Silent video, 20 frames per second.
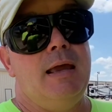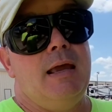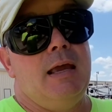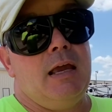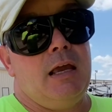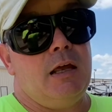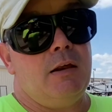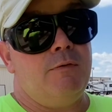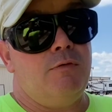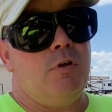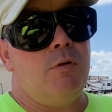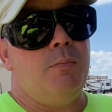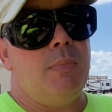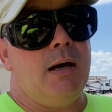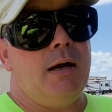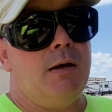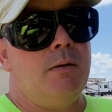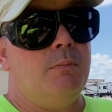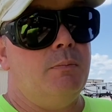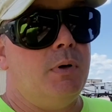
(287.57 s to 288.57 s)
And if you
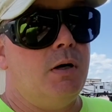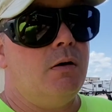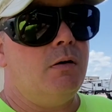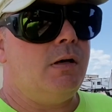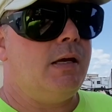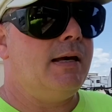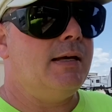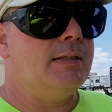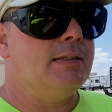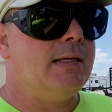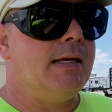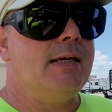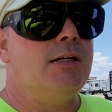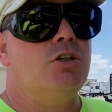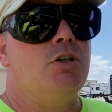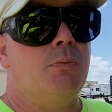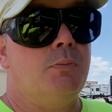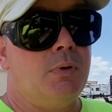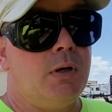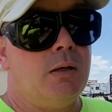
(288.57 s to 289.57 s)
buy in bulk SH,
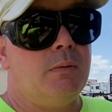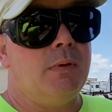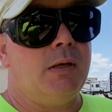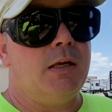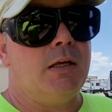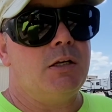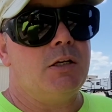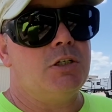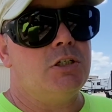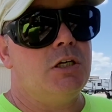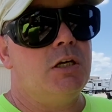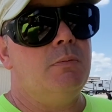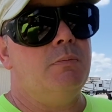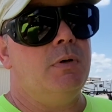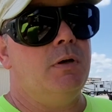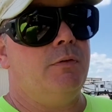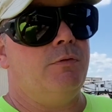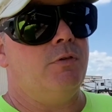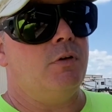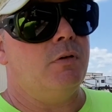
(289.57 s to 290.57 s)
you're probably getting it cheap,
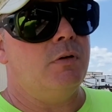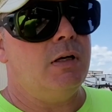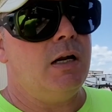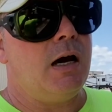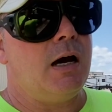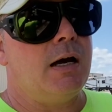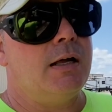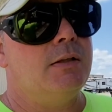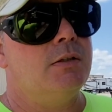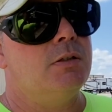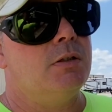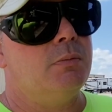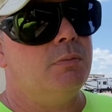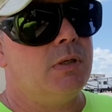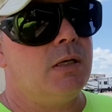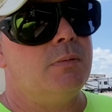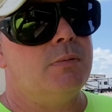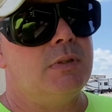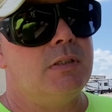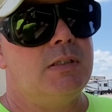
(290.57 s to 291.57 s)
but if you're not,
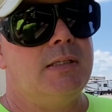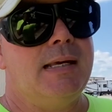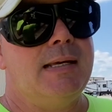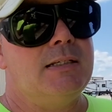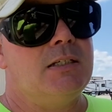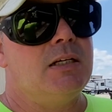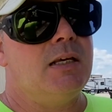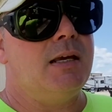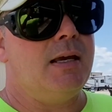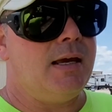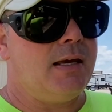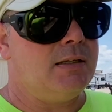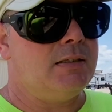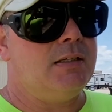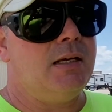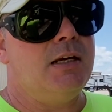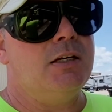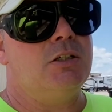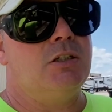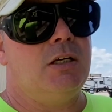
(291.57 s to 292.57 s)
sometimes this
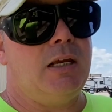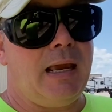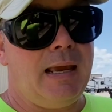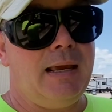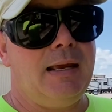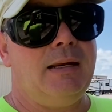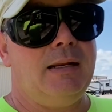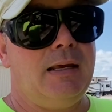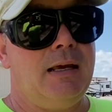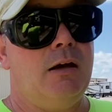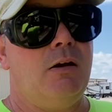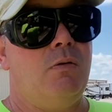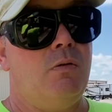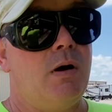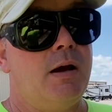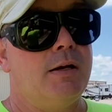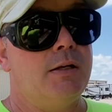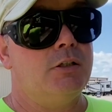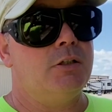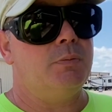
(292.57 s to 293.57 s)
SH can get
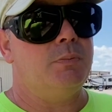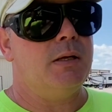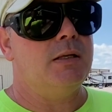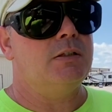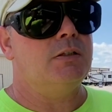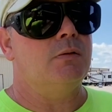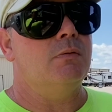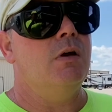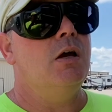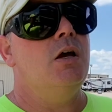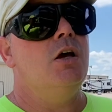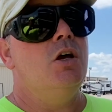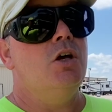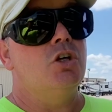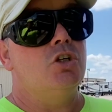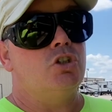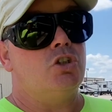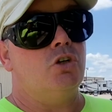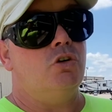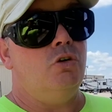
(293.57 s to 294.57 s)
quite expensive.
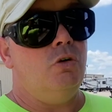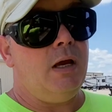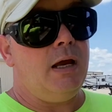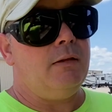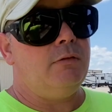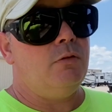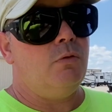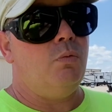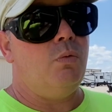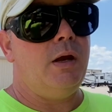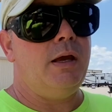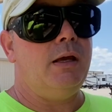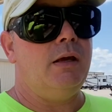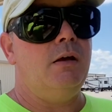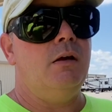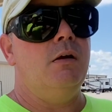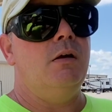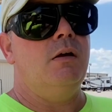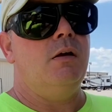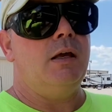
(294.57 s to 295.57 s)
So you have to weigh
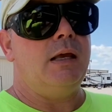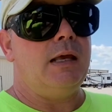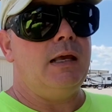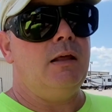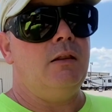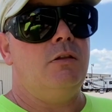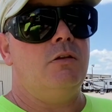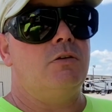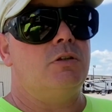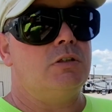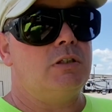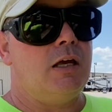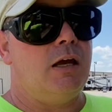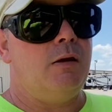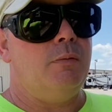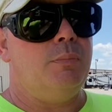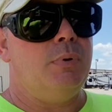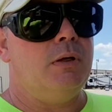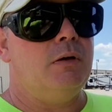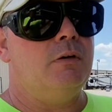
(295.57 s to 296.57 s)
in those
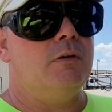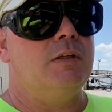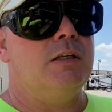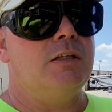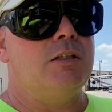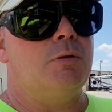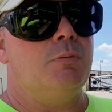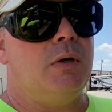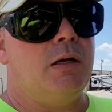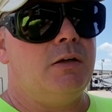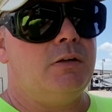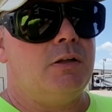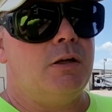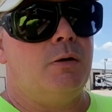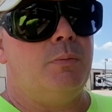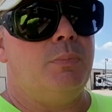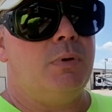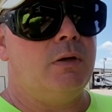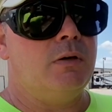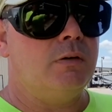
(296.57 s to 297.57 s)
time penalties and
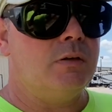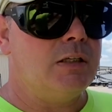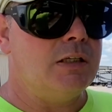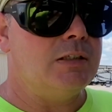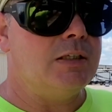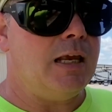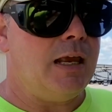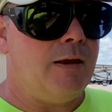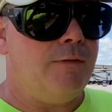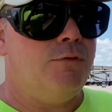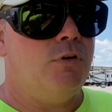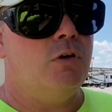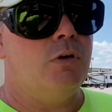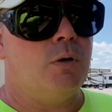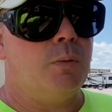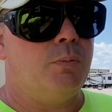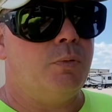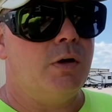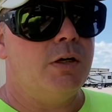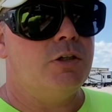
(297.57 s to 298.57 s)
monetary penalties if you're
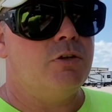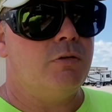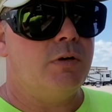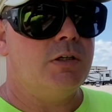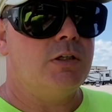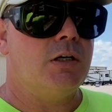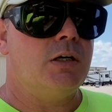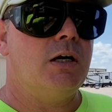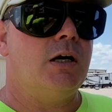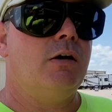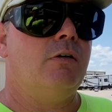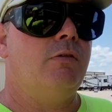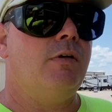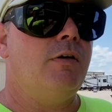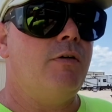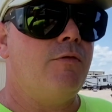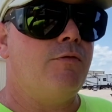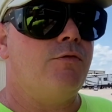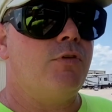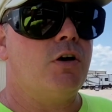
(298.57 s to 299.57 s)
going to pre-treat your
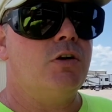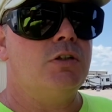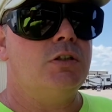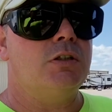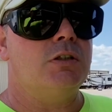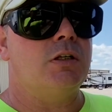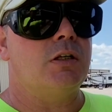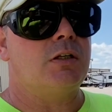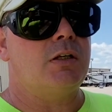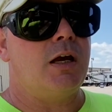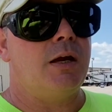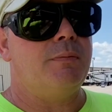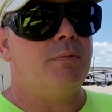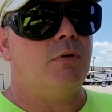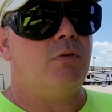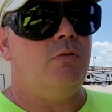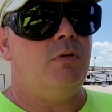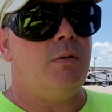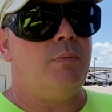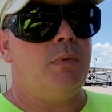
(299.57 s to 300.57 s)
concrete versus the type
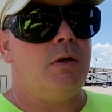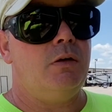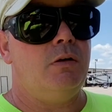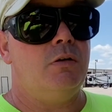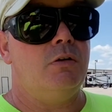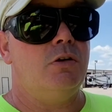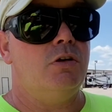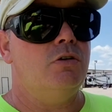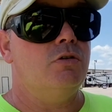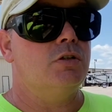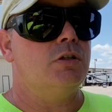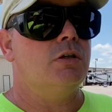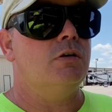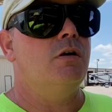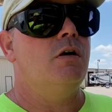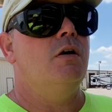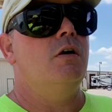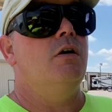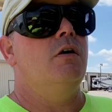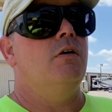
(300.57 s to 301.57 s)
of equipment you're using
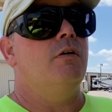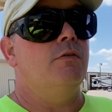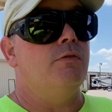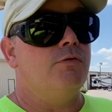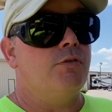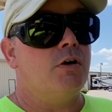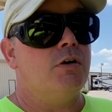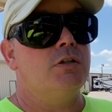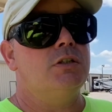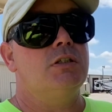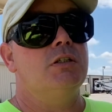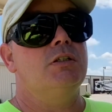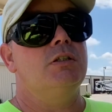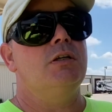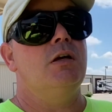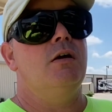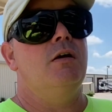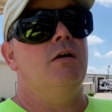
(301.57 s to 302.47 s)
versus